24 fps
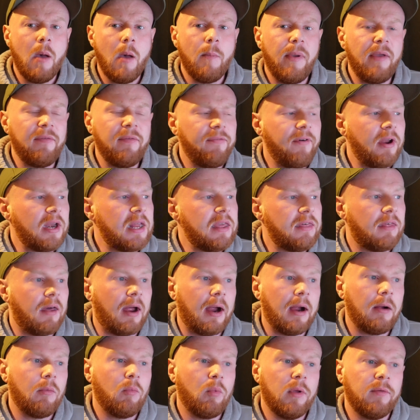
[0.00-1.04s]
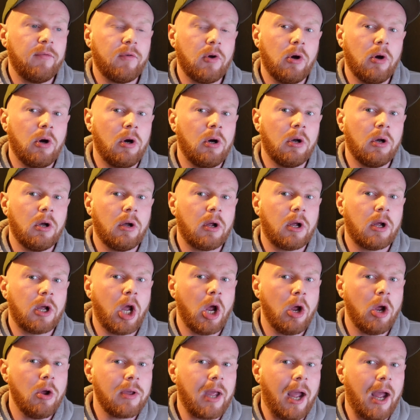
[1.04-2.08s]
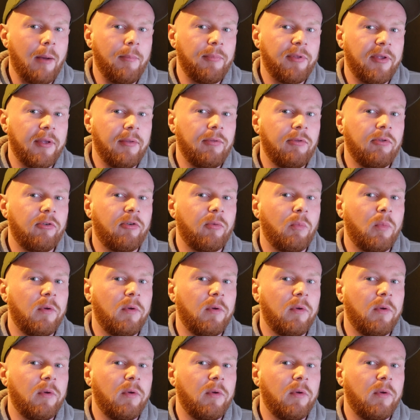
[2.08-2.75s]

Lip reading: Bit funny that we've got co-captains,